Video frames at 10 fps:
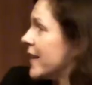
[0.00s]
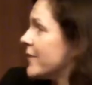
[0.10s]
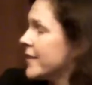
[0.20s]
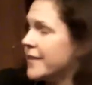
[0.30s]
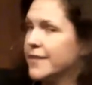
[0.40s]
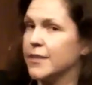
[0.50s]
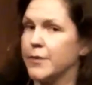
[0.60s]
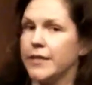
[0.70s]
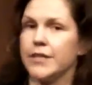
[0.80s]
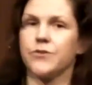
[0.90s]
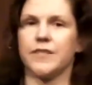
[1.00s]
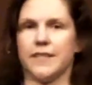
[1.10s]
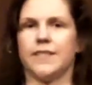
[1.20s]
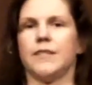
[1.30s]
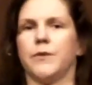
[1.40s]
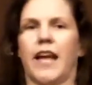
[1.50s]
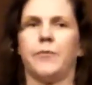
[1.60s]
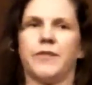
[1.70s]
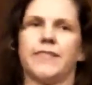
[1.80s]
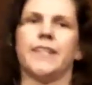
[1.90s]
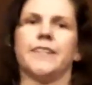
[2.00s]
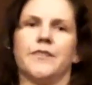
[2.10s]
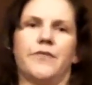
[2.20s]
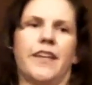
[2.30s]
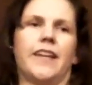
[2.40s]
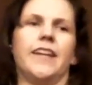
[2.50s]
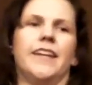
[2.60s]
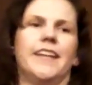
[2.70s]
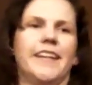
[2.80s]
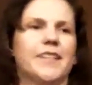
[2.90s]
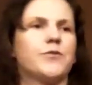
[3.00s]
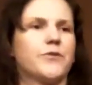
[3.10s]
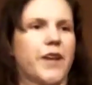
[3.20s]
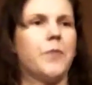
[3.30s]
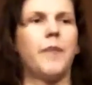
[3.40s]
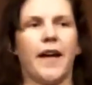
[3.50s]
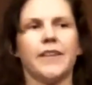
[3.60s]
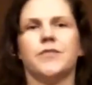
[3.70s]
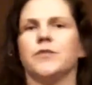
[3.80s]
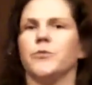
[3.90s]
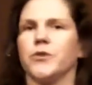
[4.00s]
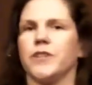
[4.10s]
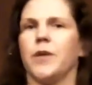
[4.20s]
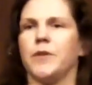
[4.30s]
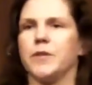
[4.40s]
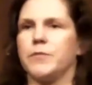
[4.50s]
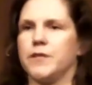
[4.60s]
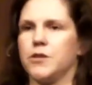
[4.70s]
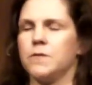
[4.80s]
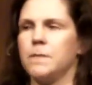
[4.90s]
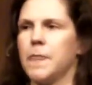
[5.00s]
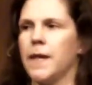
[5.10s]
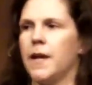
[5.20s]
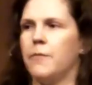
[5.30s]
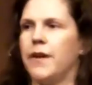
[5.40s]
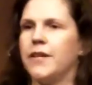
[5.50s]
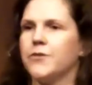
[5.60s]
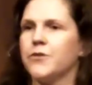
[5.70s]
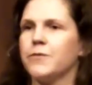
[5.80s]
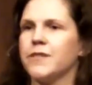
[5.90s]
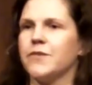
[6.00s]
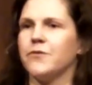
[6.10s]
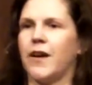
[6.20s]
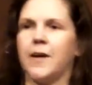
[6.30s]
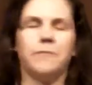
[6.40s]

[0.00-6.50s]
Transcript: 7, and it's going to be interesting to see what happens there and if they can sort of come back into a more dominant position. But in terms of